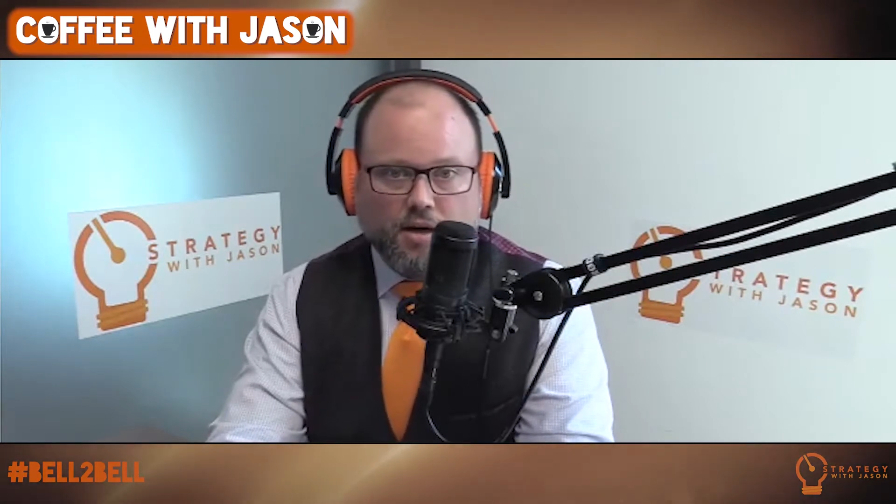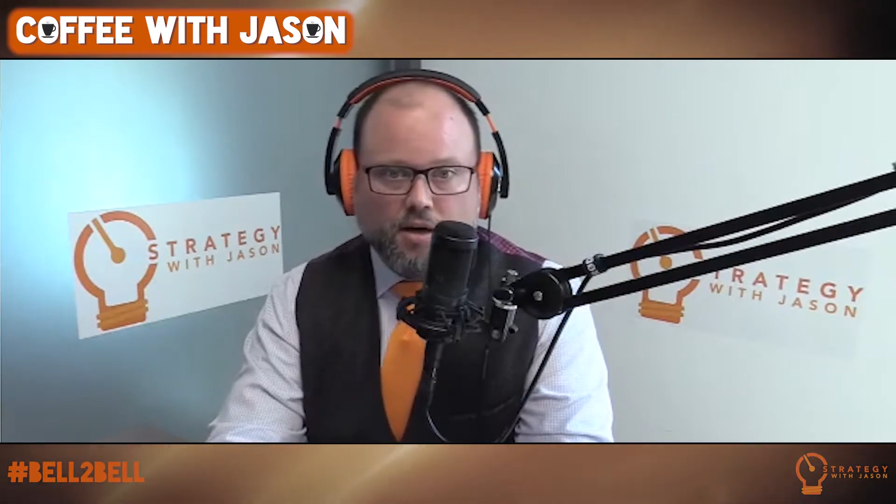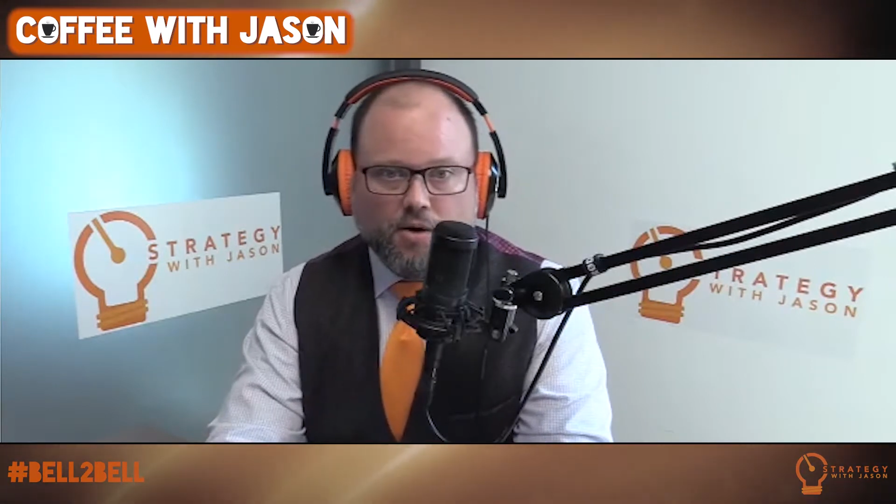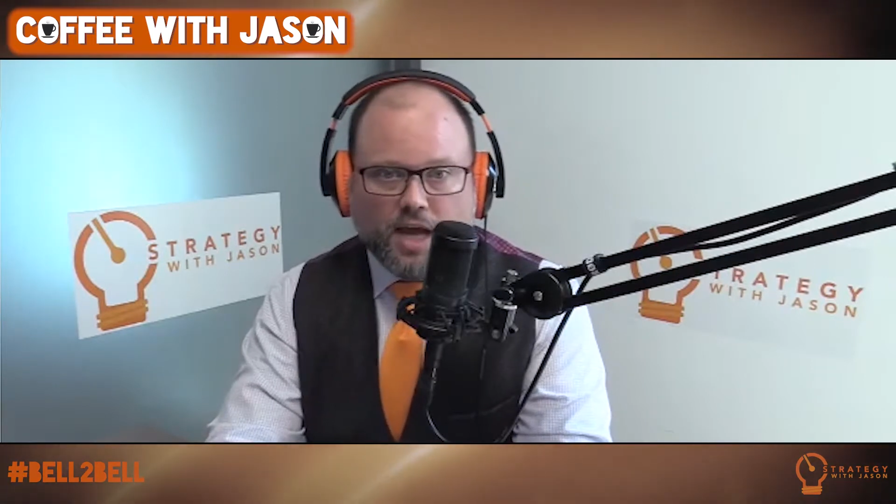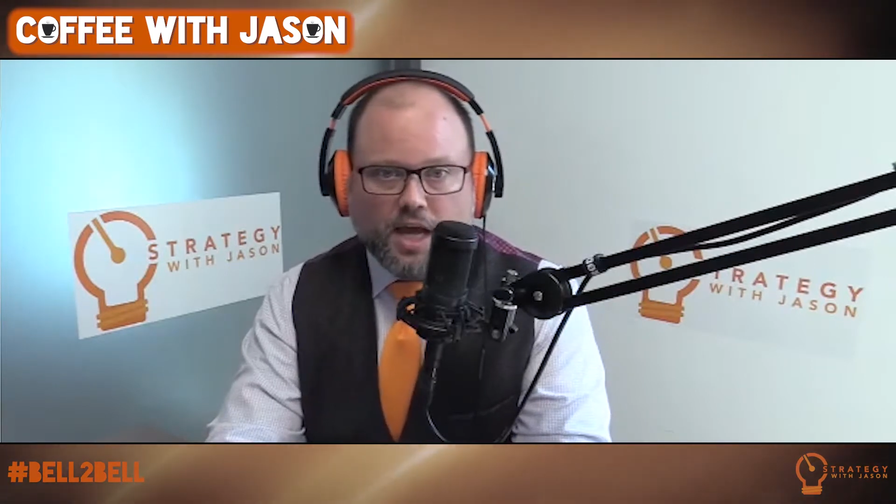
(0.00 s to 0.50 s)

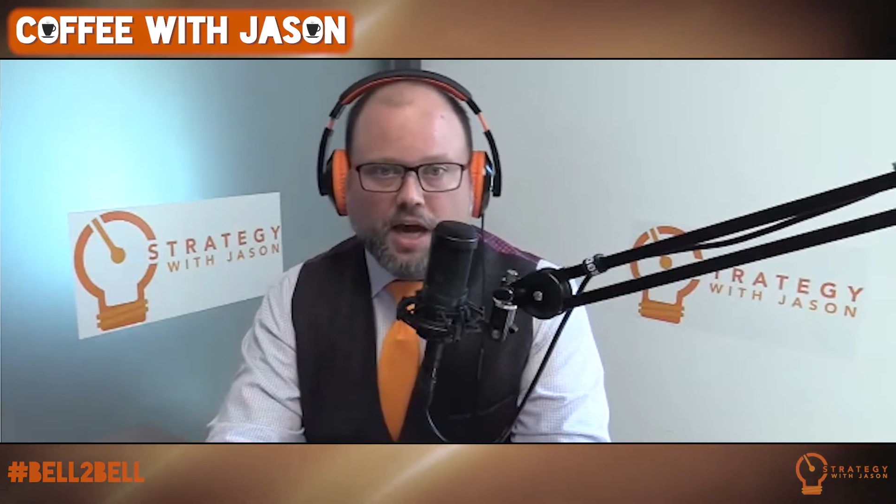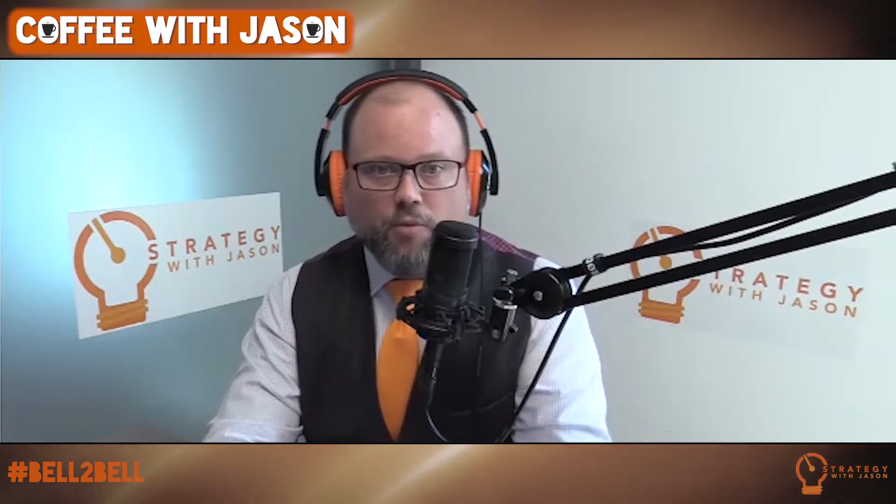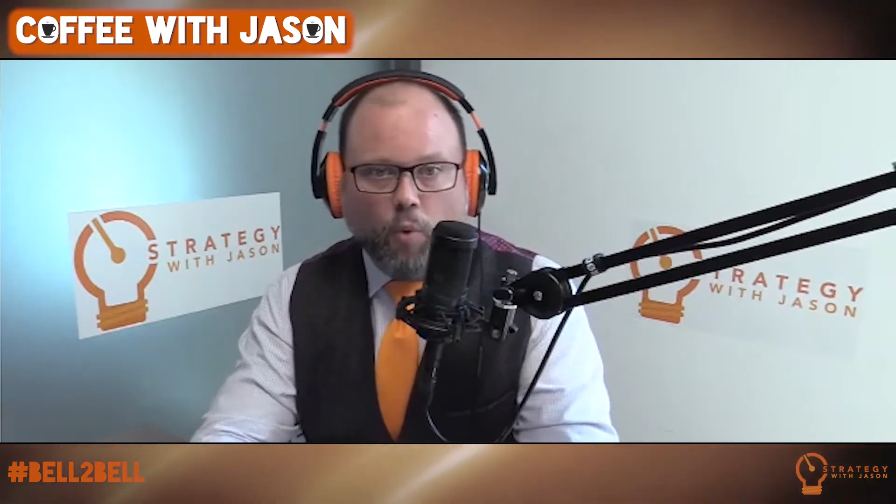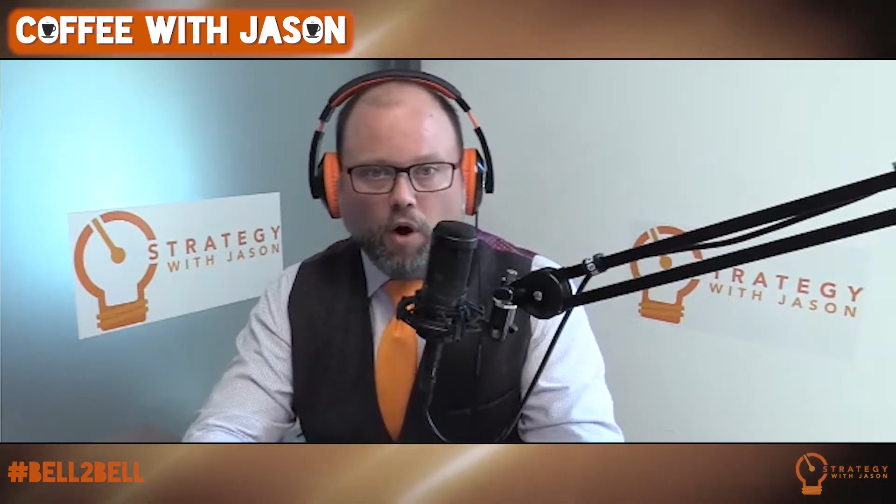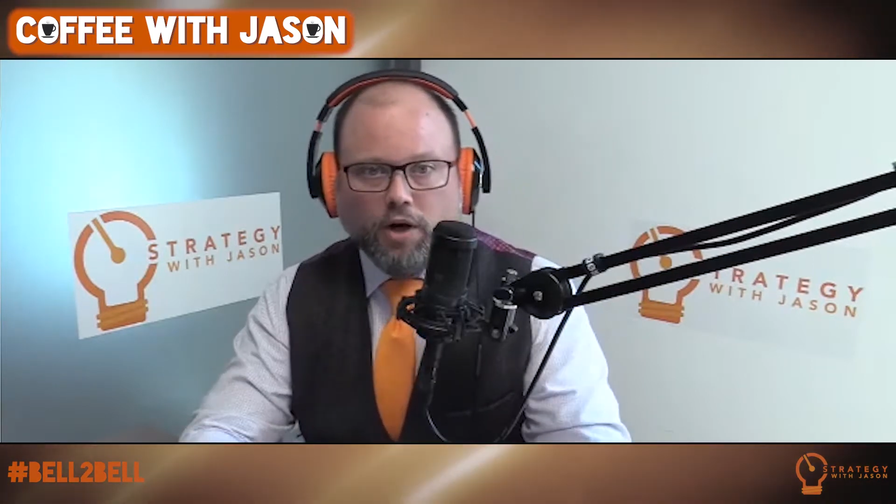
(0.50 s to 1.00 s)
know hey i
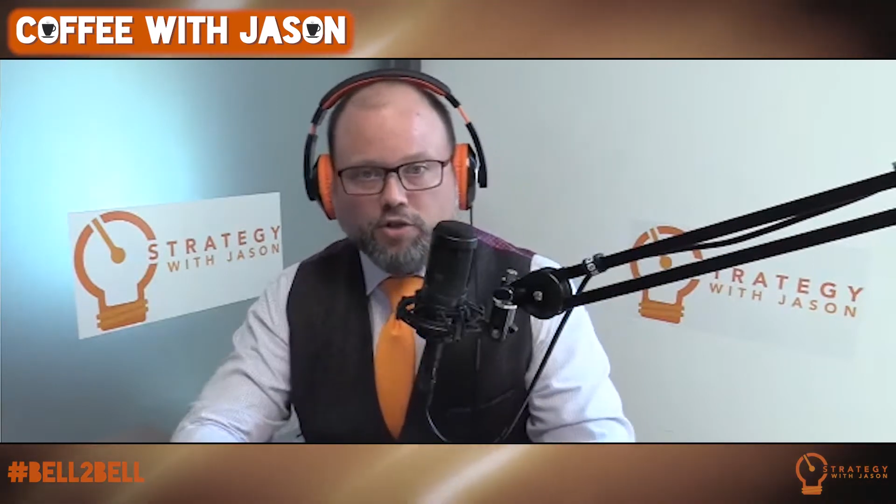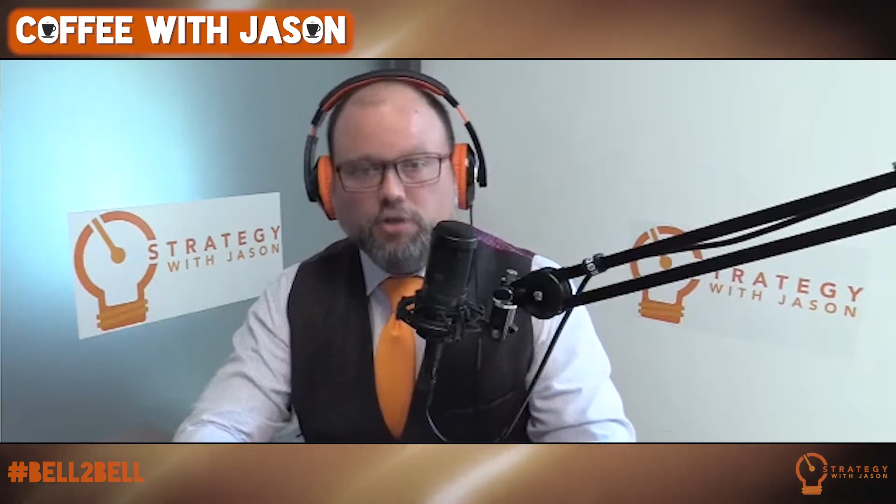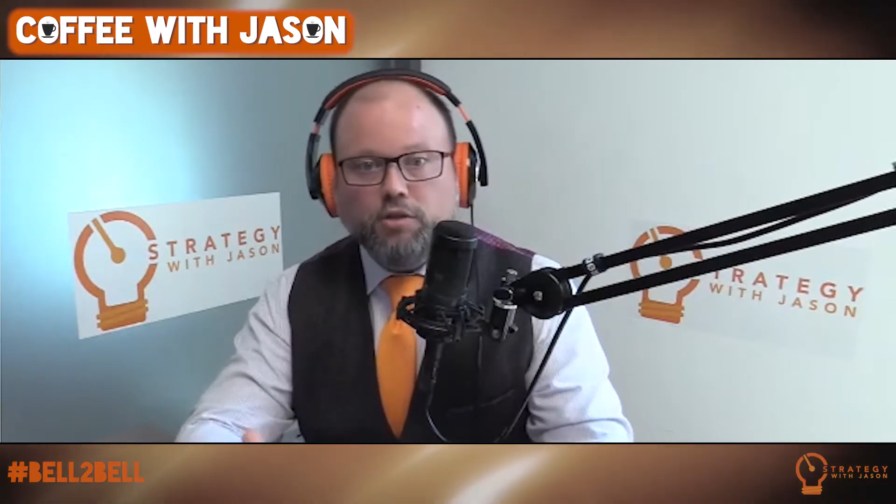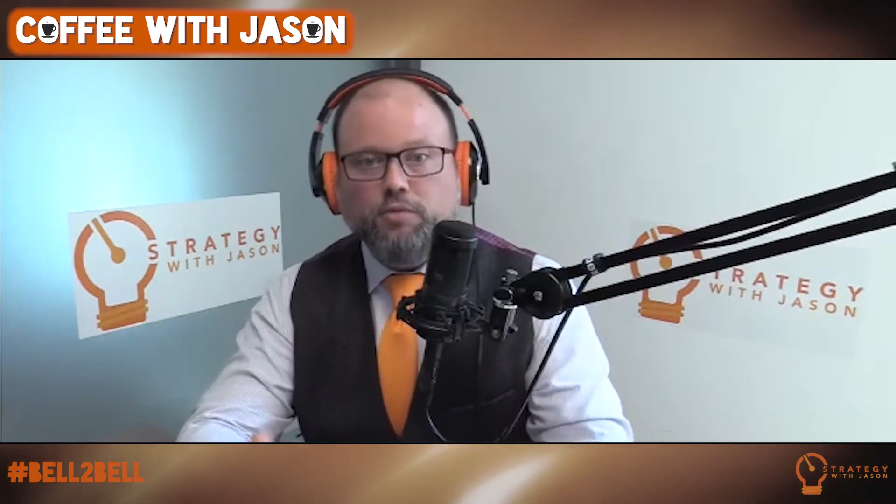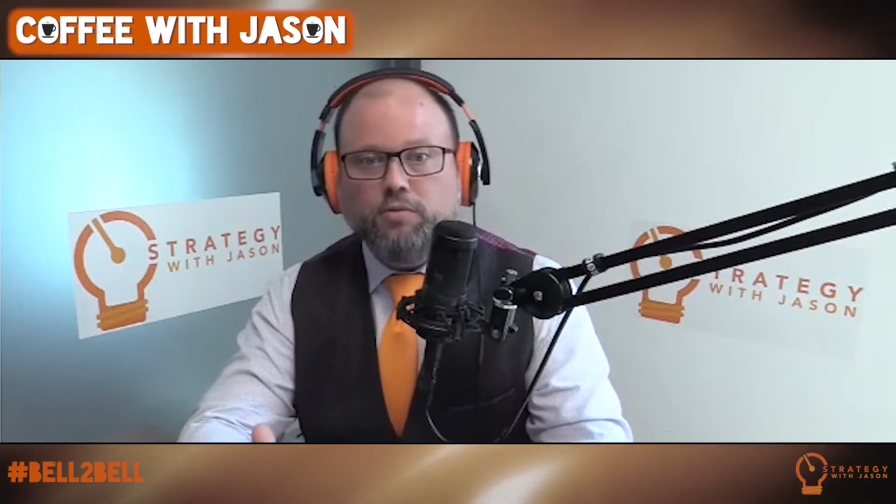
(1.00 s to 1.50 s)
want to
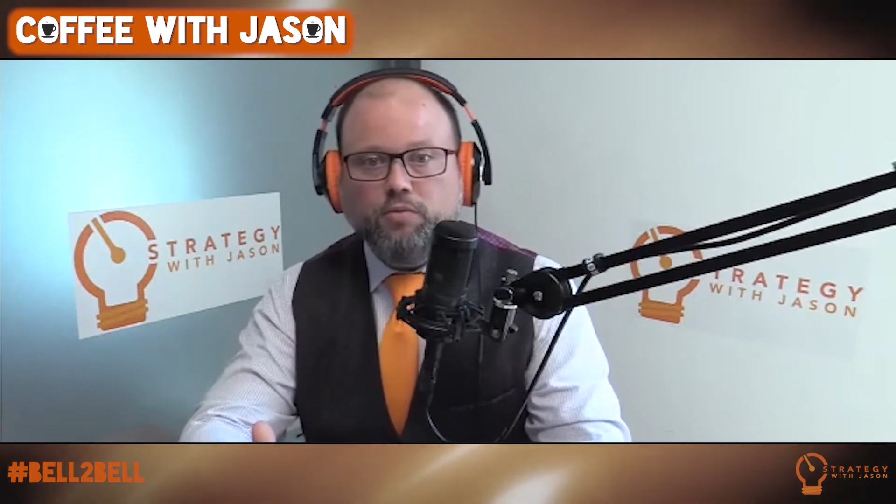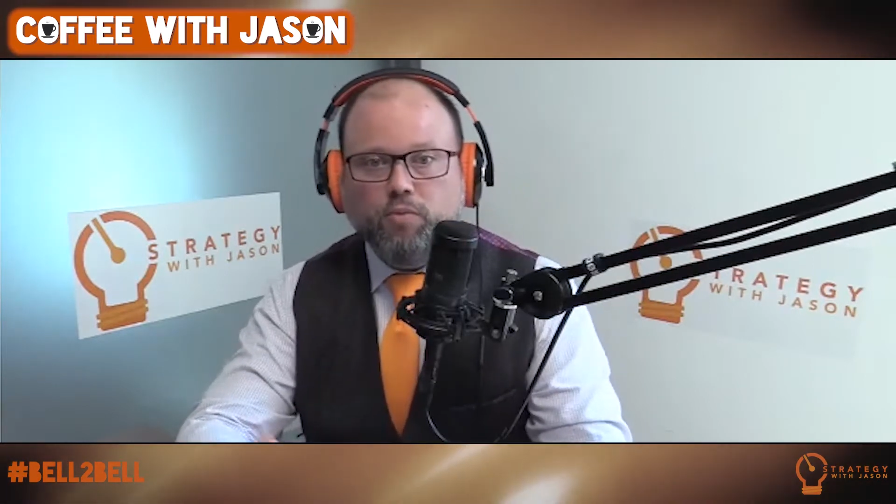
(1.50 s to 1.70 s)
do